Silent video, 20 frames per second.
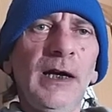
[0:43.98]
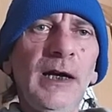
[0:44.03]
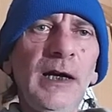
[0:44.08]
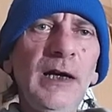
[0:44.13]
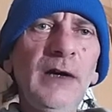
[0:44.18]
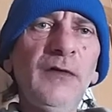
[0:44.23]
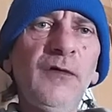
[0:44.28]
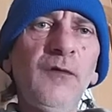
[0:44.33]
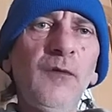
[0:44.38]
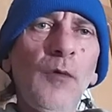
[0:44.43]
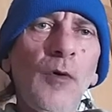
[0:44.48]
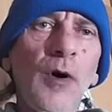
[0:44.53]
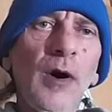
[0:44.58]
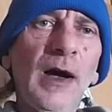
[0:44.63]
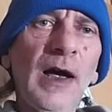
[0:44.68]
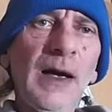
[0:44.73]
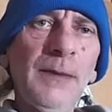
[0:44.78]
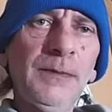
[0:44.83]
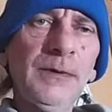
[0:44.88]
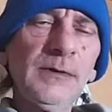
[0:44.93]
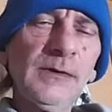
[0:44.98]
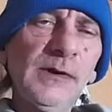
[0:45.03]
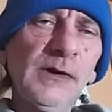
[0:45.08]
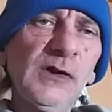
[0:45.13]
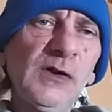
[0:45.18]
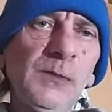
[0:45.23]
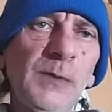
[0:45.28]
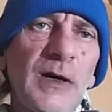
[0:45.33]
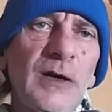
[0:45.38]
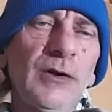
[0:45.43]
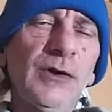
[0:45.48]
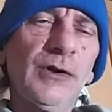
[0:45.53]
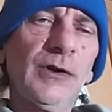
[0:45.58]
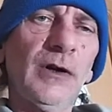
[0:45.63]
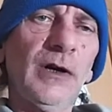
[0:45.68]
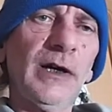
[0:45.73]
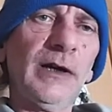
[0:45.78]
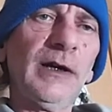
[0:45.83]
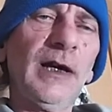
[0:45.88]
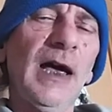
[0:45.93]
if what happened to
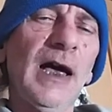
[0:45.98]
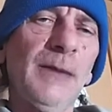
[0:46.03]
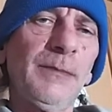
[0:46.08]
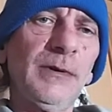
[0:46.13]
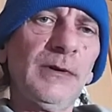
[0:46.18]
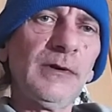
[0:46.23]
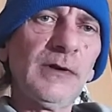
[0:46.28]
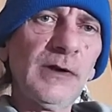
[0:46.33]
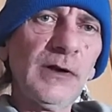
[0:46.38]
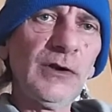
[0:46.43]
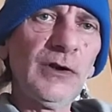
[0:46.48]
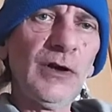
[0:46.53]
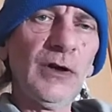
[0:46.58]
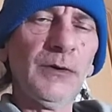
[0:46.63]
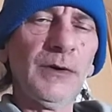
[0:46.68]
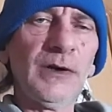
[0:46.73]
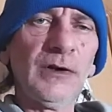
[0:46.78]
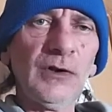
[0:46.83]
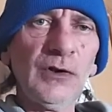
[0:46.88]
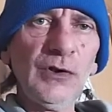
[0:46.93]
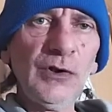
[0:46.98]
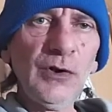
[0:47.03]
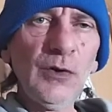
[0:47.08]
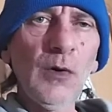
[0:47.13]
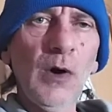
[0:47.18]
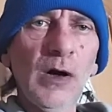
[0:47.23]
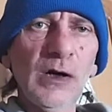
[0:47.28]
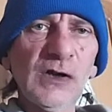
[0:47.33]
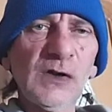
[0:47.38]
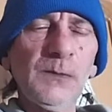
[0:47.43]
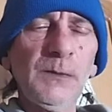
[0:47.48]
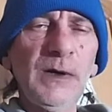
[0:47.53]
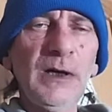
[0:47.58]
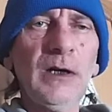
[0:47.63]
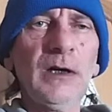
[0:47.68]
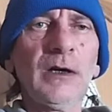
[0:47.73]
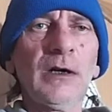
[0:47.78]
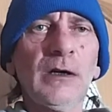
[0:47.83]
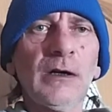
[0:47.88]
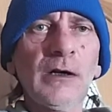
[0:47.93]
Spitshine happened to you and you asked
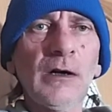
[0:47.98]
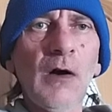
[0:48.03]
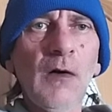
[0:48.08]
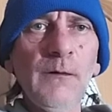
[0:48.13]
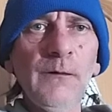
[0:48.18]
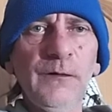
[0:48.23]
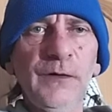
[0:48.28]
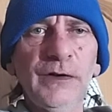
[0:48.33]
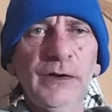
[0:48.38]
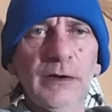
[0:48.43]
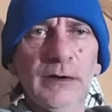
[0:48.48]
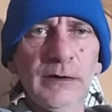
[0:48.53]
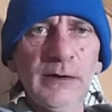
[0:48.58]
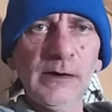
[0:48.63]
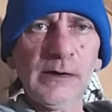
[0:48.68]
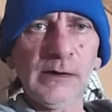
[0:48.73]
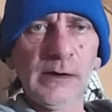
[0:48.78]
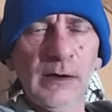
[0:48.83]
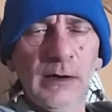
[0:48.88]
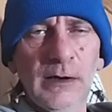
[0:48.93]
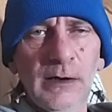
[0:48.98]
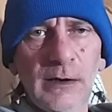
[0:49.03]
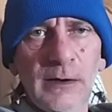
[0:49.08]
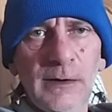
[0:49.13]
me in confidence